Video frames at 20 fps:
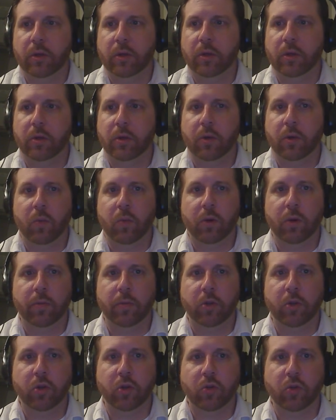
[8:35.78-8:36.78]
You know, I want him
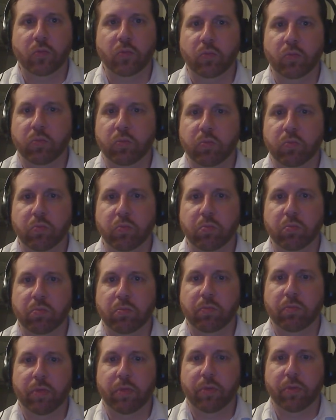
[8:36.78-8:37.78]
to just
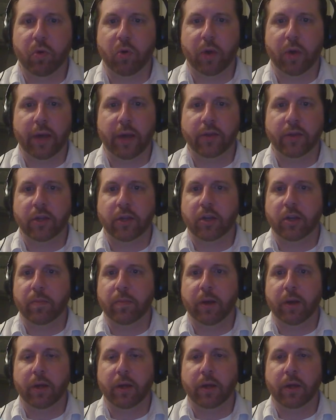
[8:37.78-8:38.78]
throw guys into
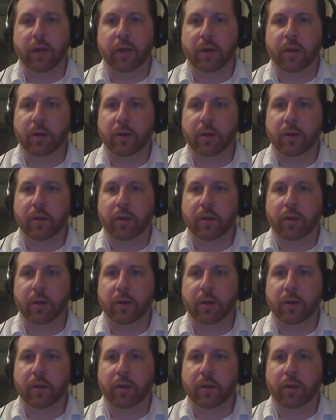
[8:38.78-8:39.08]
my